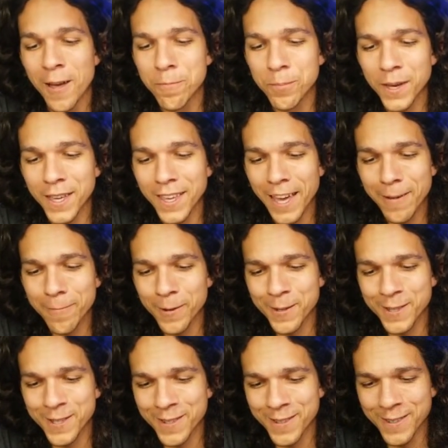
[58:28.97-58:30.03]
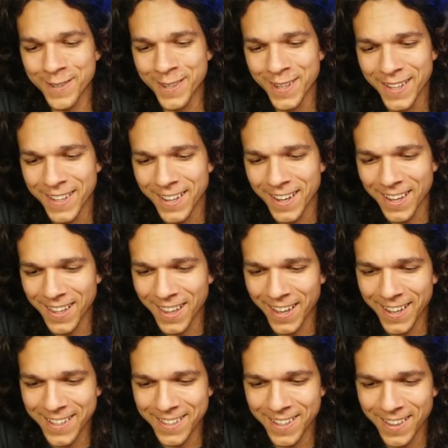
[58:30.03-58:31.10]
being able to
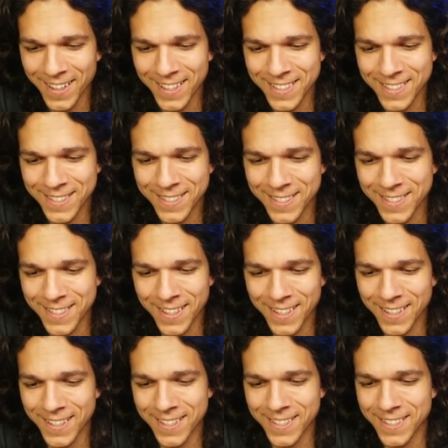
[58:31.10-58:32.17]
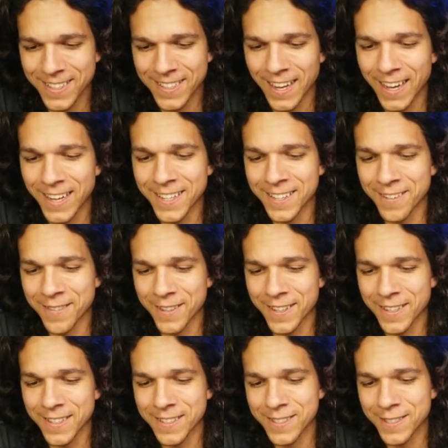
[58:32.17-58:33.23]
align the lens uh, 90
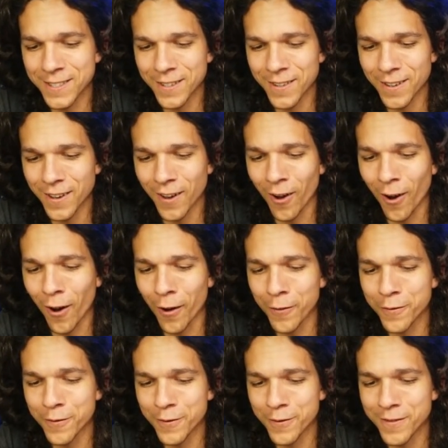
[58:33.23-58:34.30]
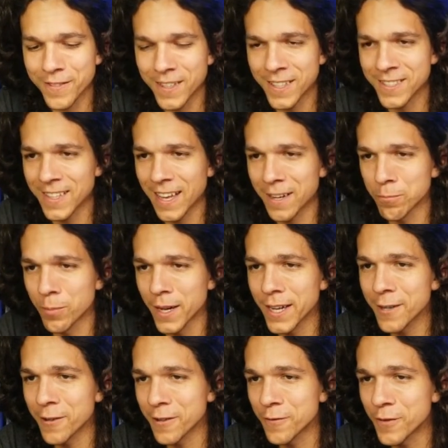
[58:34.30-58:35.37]
degrees off is that a
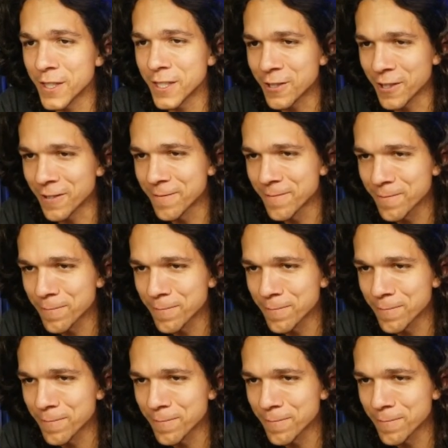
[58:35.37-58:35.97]
bug or a feature